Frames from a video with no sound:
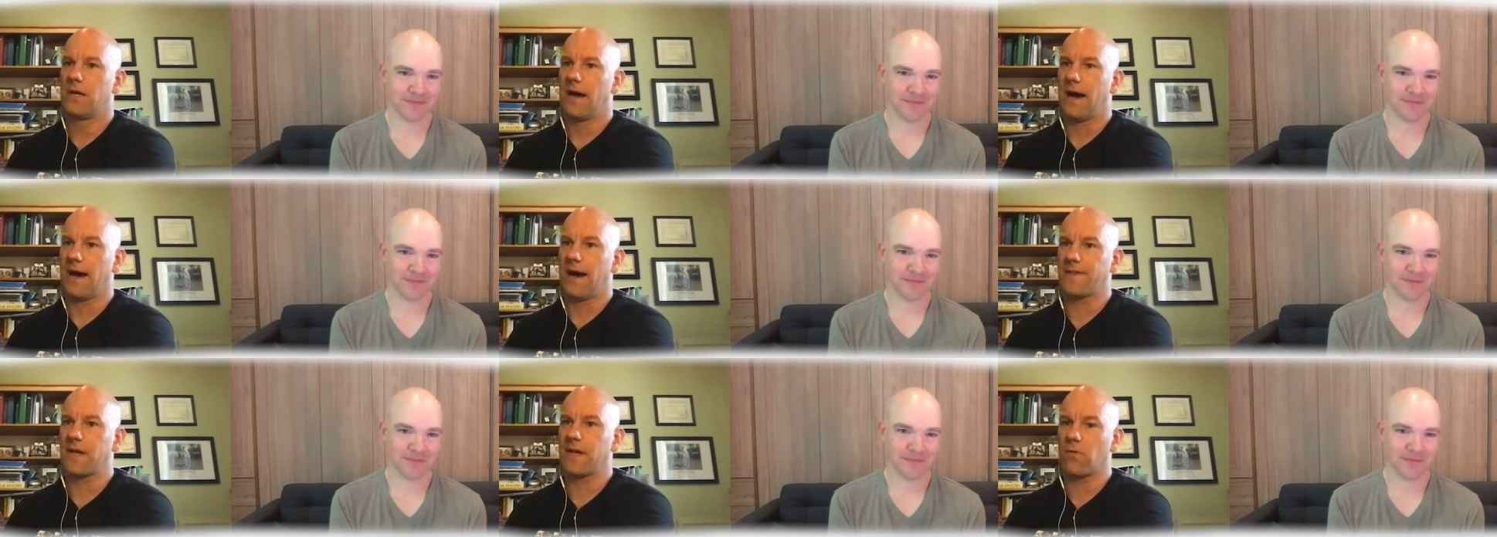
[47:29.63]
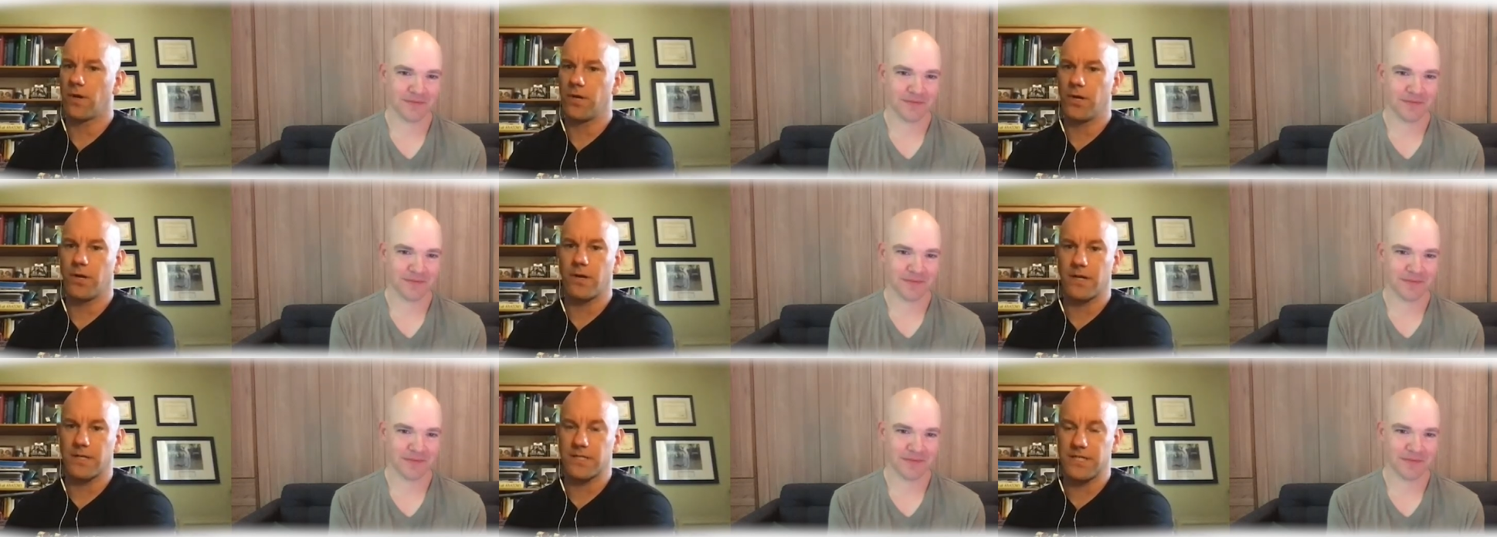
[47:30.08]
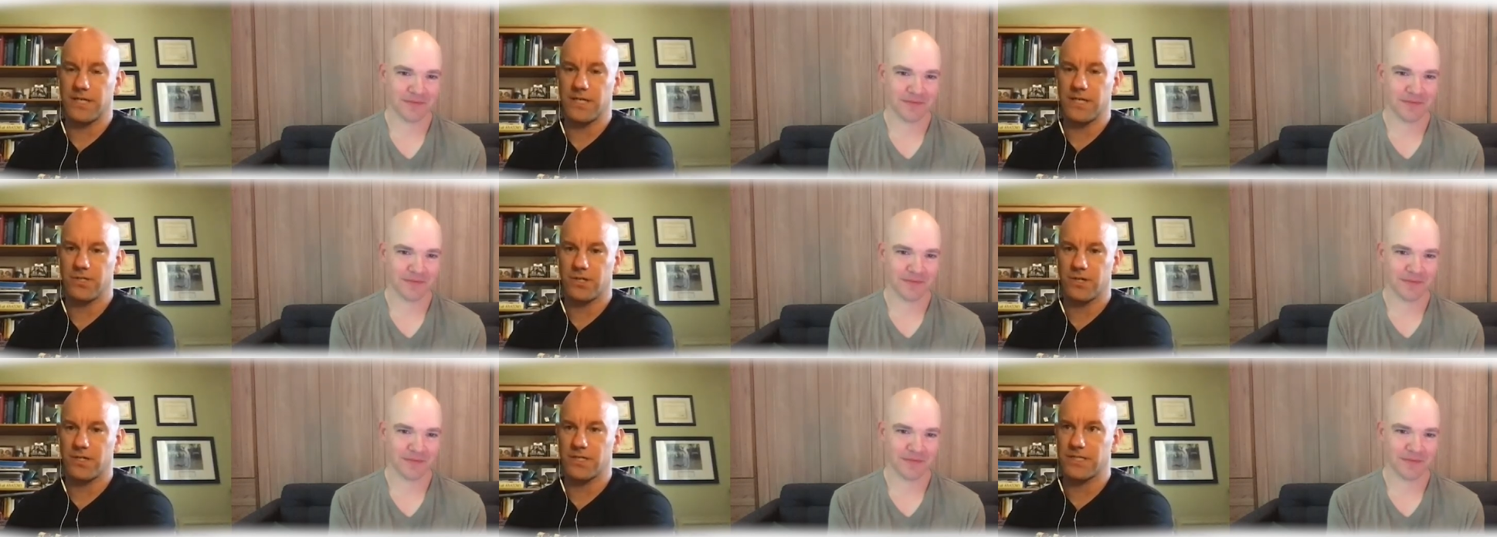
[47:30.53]
Speaker 1: I think what you're going to see
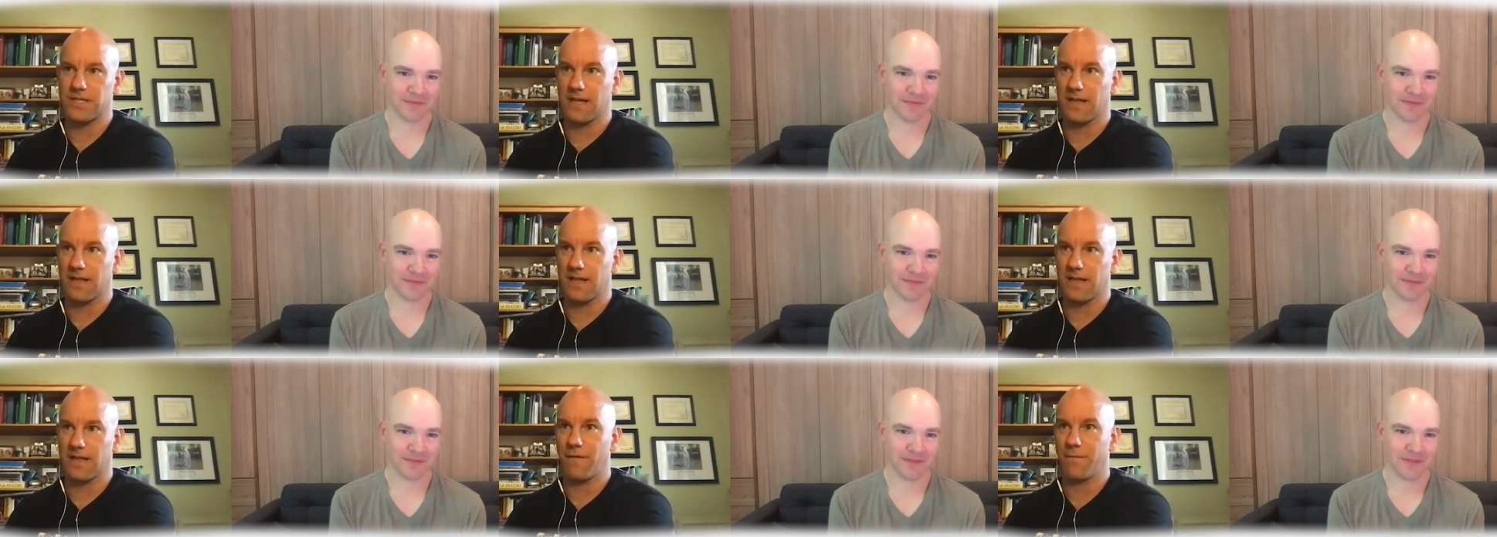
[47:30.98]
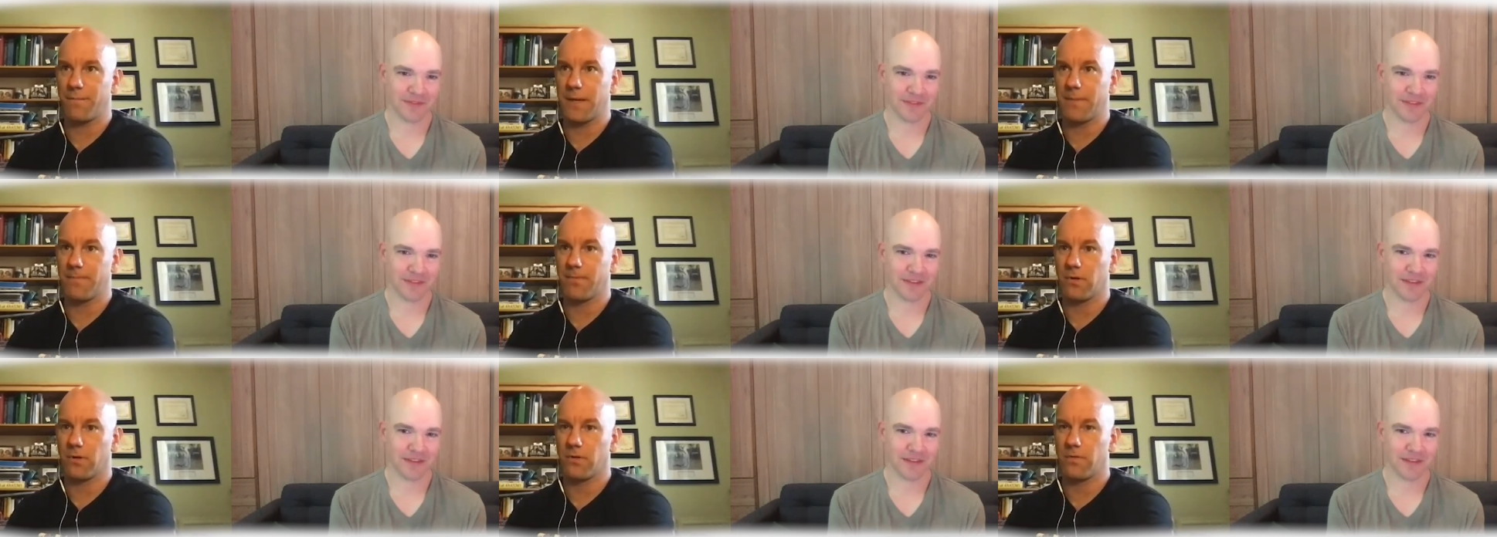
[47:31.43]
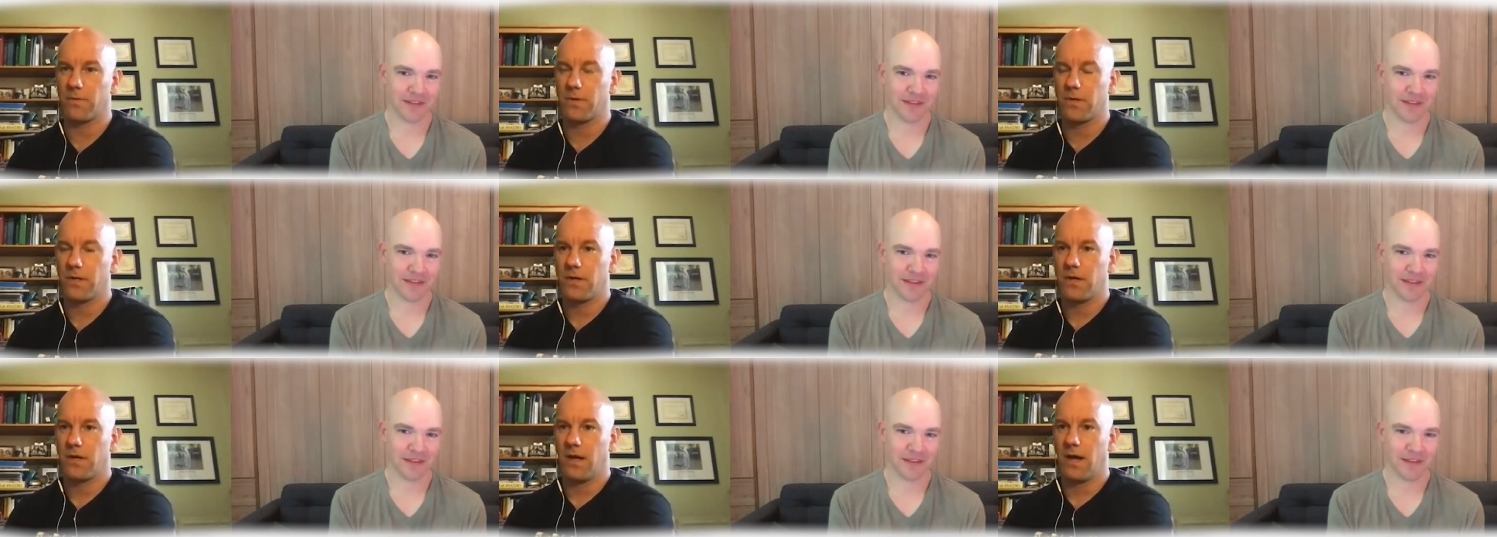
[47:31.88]
is you're going to see a lot of people
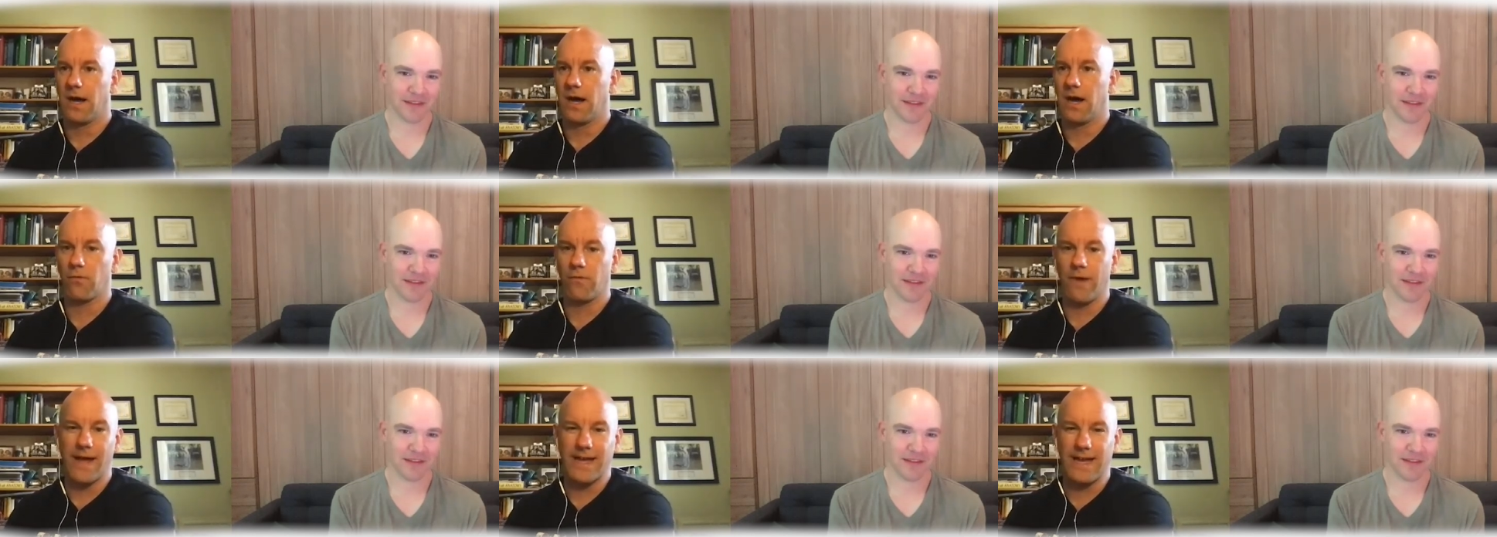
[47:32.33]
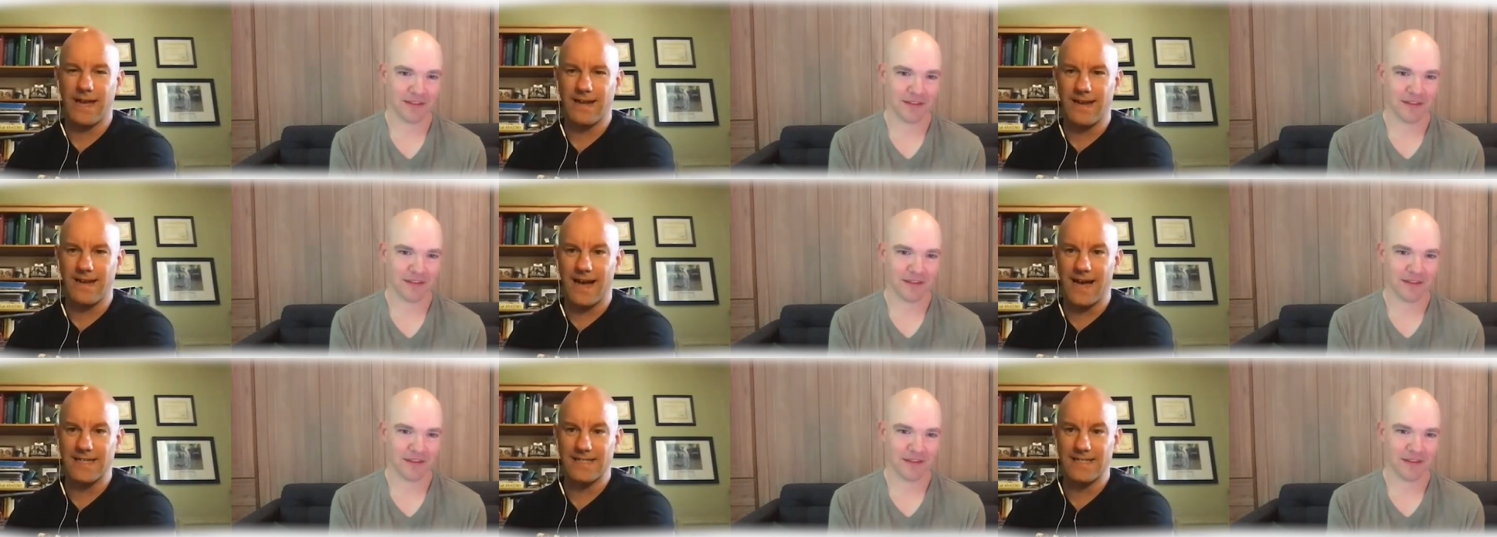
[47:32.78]
uh, recognize